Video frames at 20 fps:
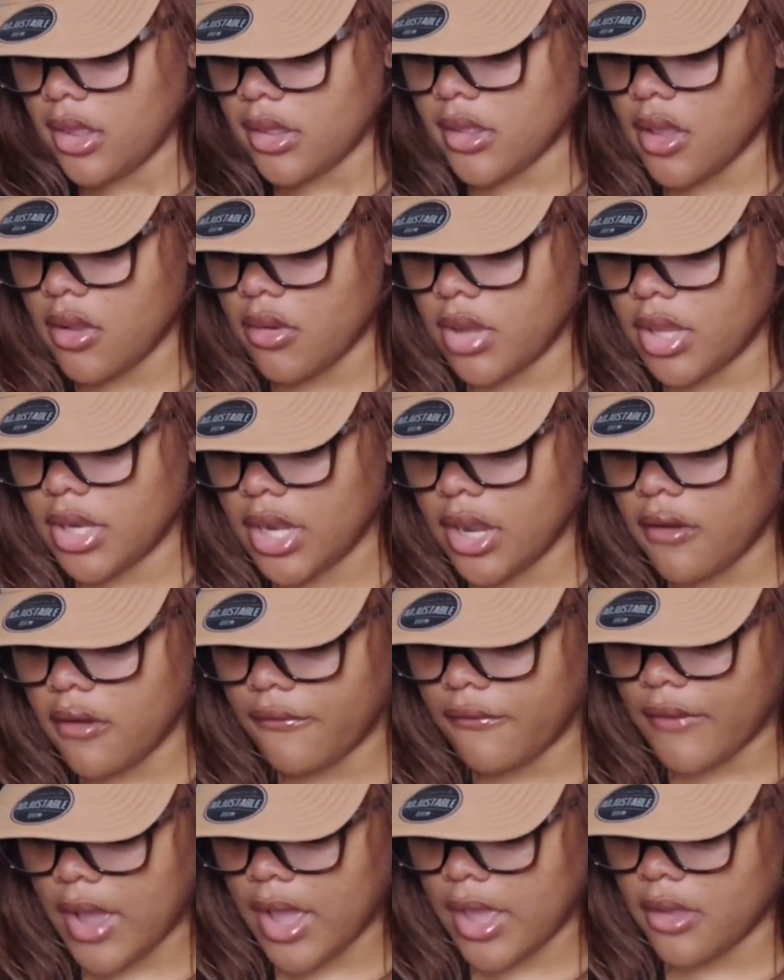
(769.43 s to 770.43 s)
So a nail
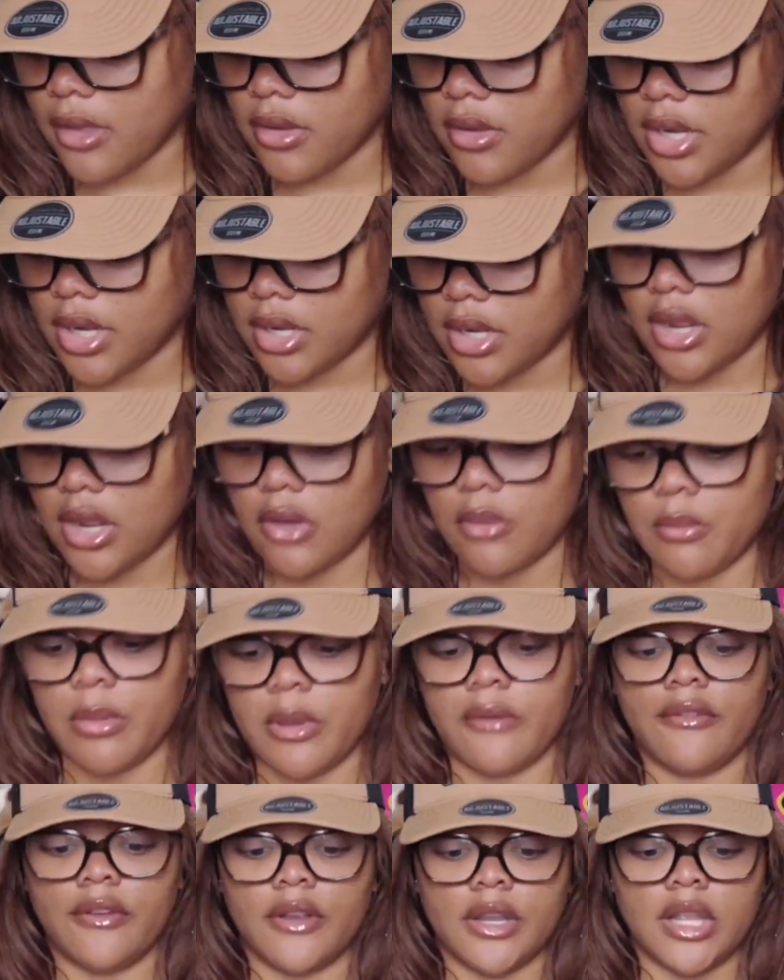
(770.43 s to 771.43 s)
file and a nail
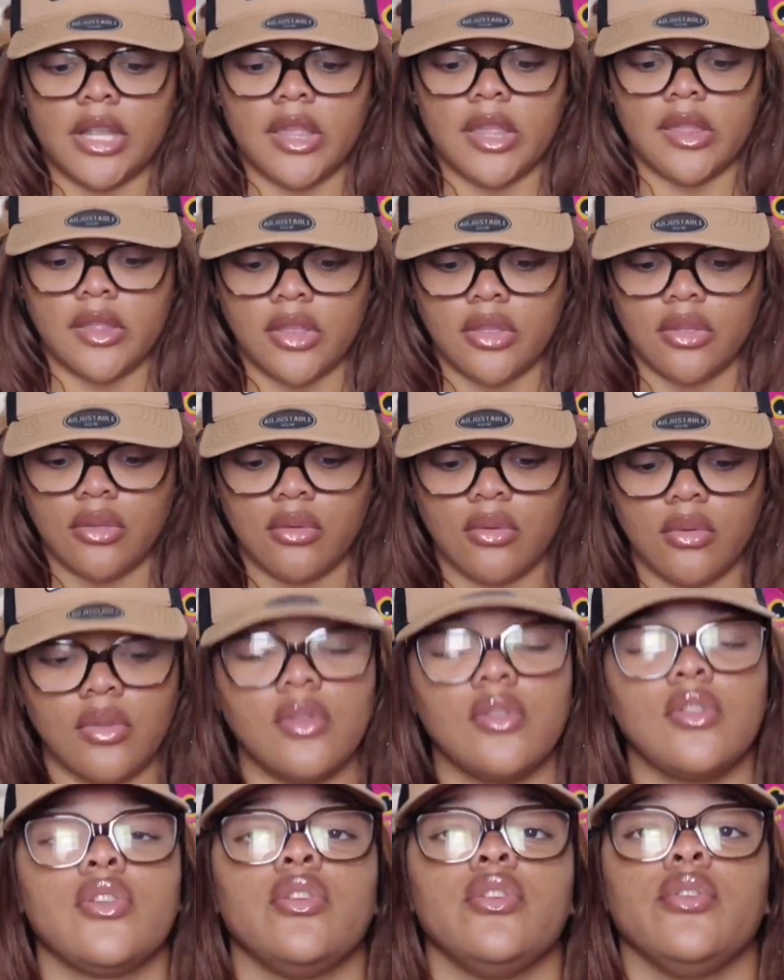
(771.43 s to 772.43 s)
buffer is
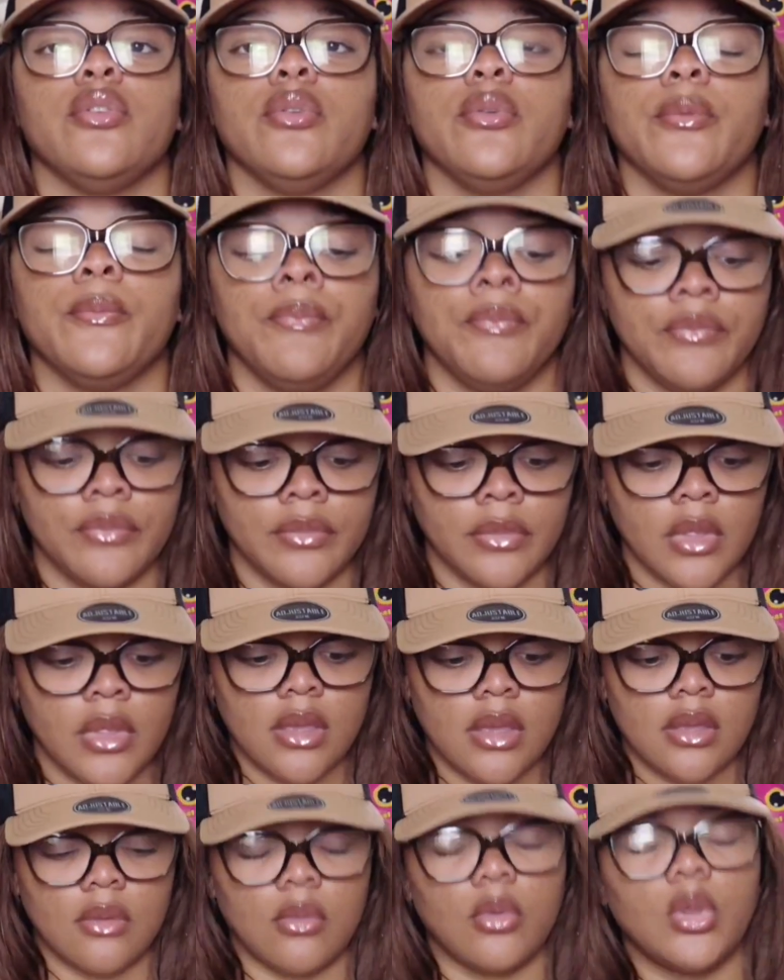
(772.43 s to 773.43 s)
used to,
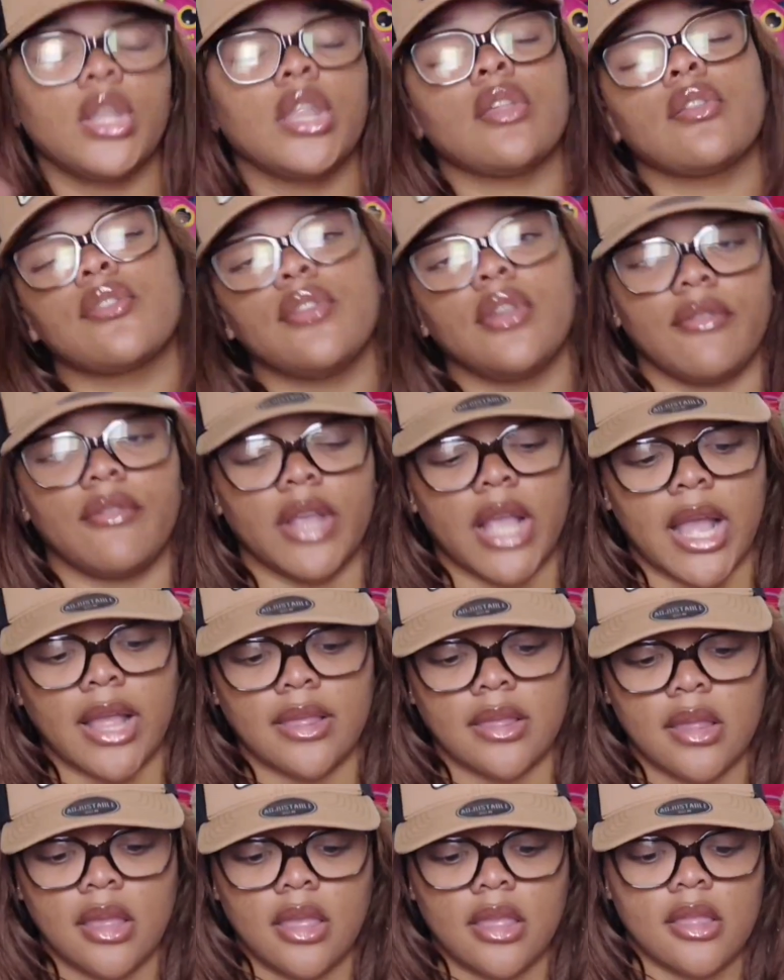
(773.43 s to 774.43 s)
well, there's two different
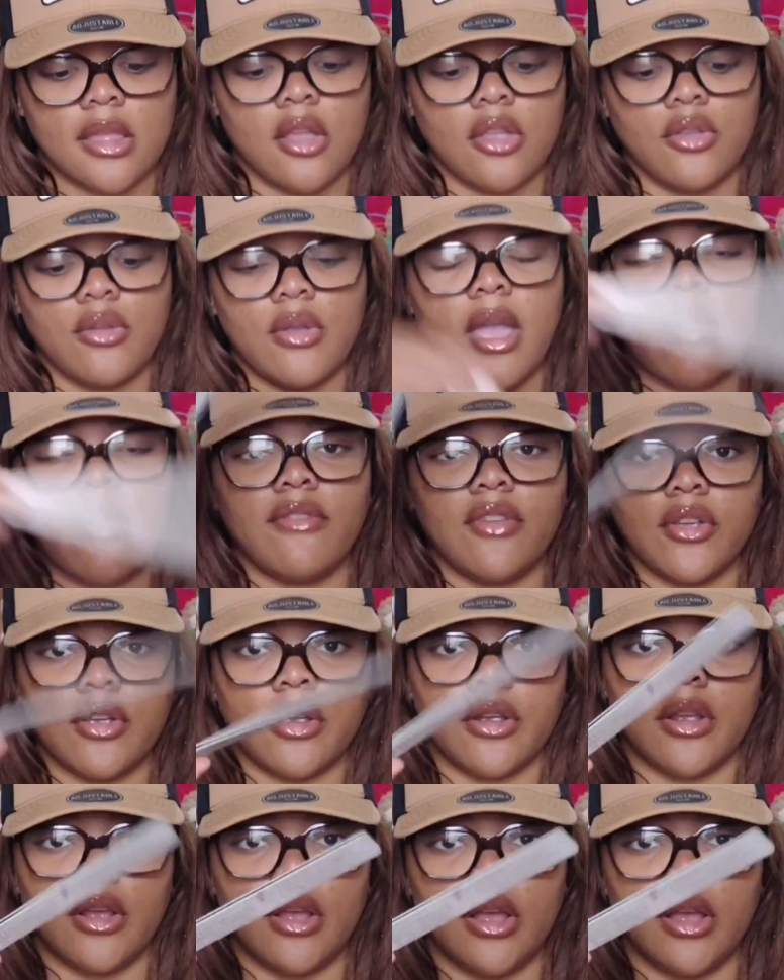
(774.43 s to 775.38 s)
kinds. So you have your